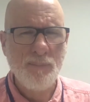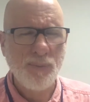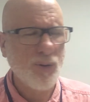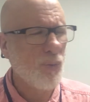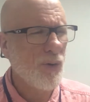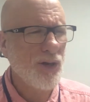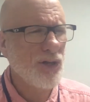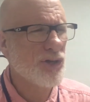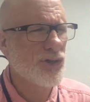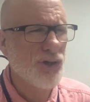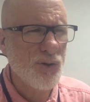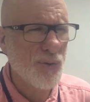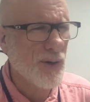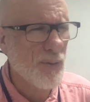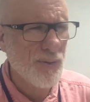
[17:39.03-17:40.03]
But what are you
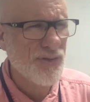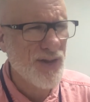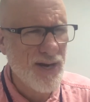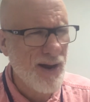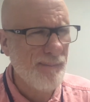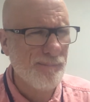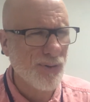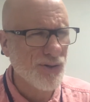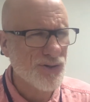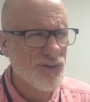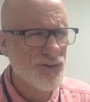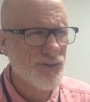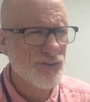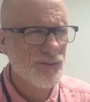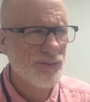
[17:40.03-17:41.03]
doing with the
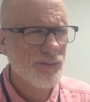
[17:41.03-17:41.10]
numbers?